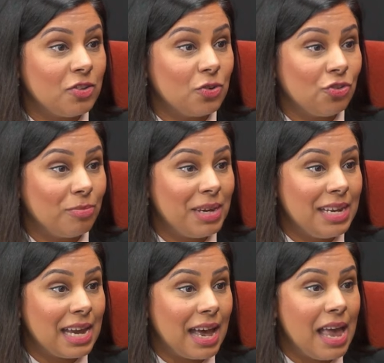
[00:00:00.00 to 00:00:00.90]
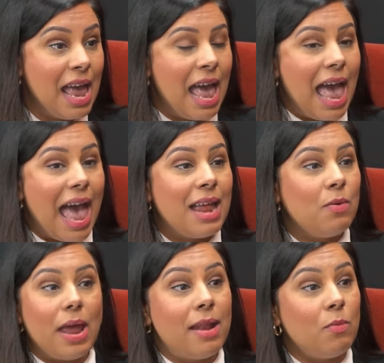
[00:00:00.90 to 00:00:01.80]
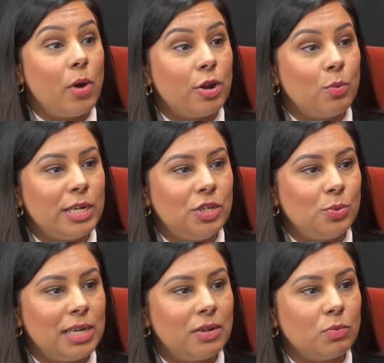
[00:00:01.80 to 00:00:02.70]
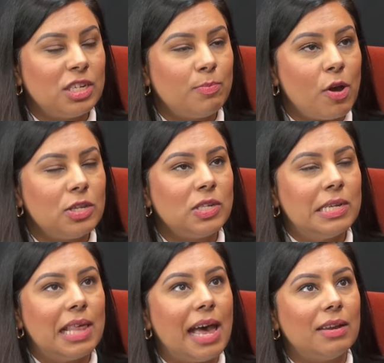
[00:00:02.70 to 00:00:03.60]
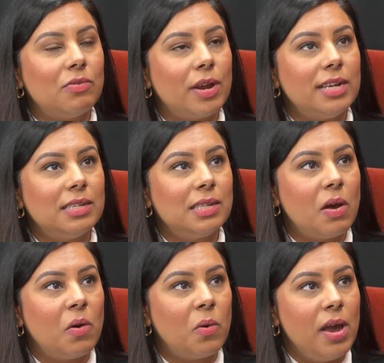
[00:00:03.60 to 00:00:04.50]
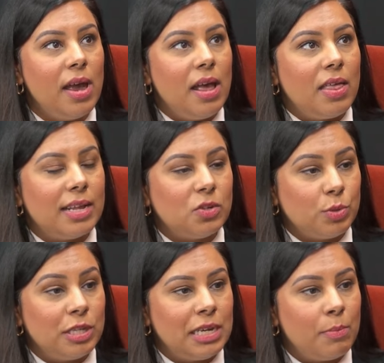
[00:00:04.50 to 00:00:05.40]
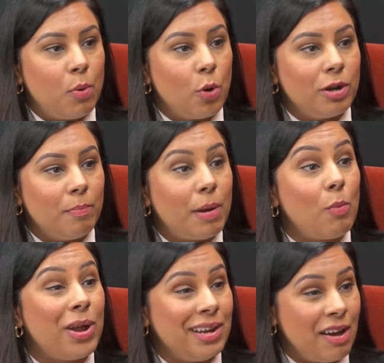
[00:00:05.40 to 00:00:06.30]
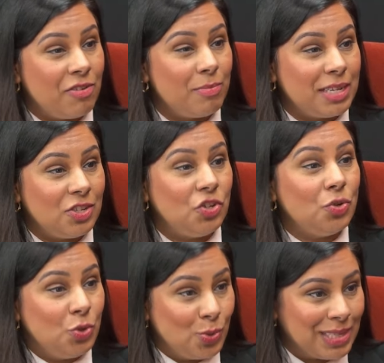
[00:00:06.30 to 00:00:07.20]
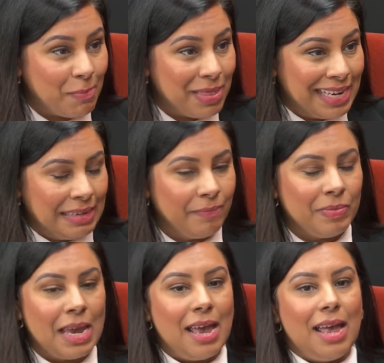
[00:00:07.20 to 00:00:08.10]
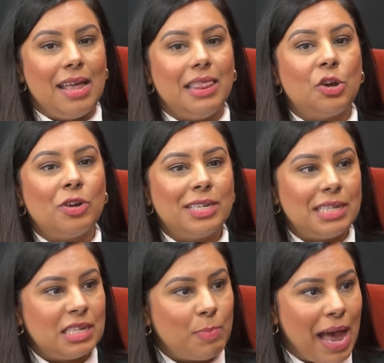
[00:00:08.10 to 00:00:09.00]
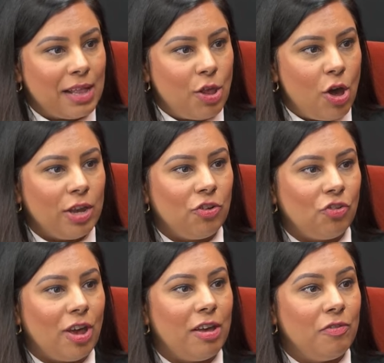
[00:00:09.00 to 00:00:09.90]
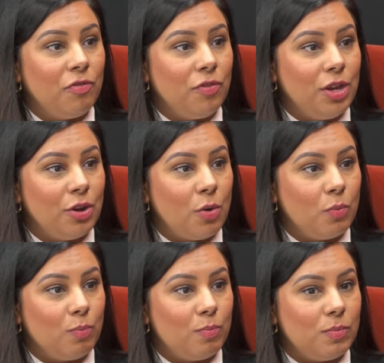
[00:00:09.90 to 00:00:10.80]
social media yeah and and what are we doing in response to that right so it's really important but when governments do do something there is this backlash of you know